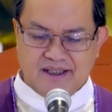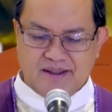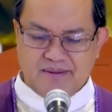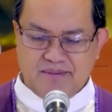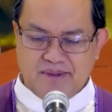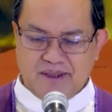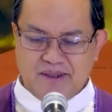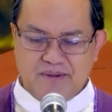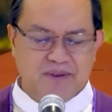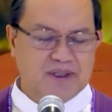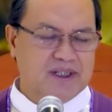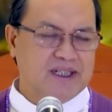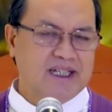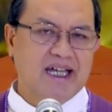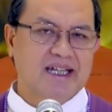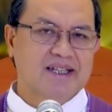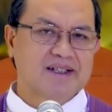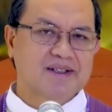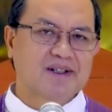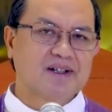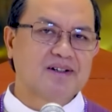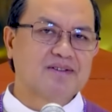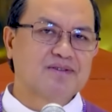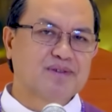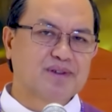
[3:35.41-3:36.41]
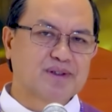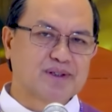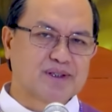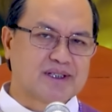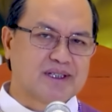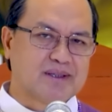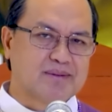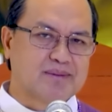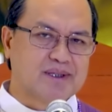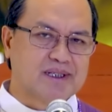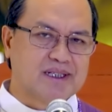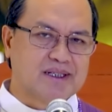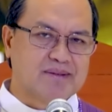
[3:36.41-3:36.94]
But we're not
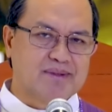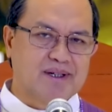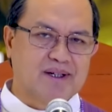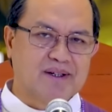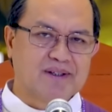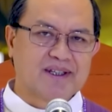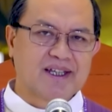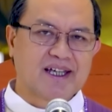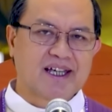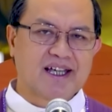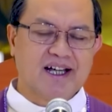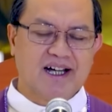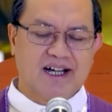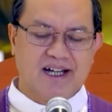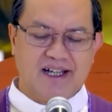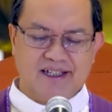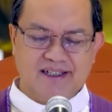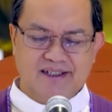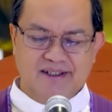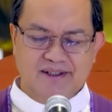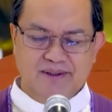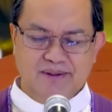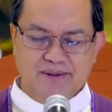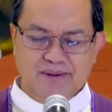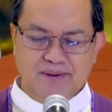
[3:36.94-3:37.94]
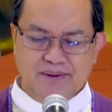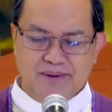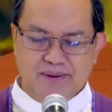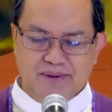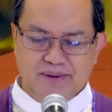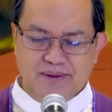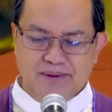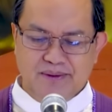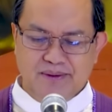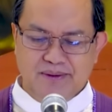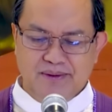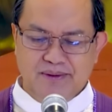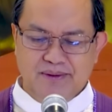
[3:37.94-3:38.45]
comfortable about a God who
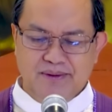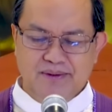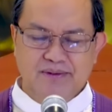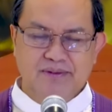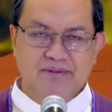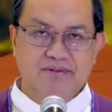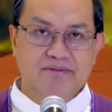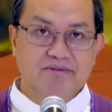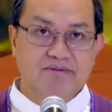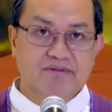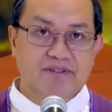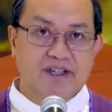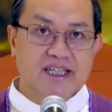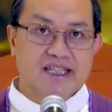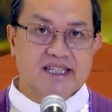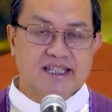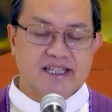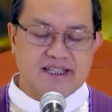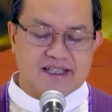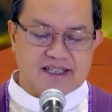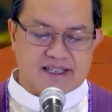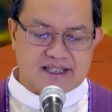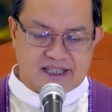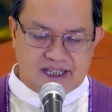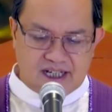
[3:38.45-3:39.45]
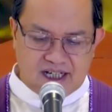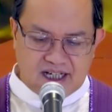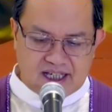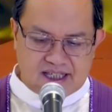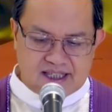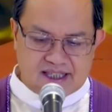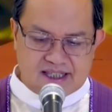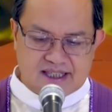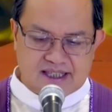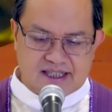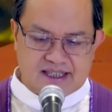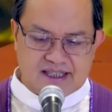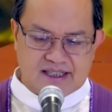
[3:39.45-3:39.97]
visits
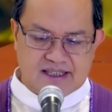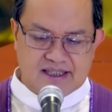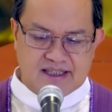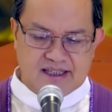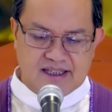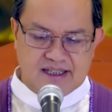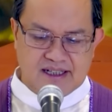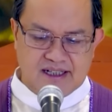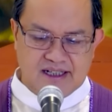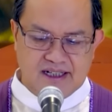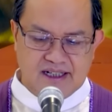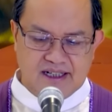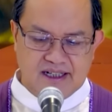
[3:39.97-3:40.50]
us,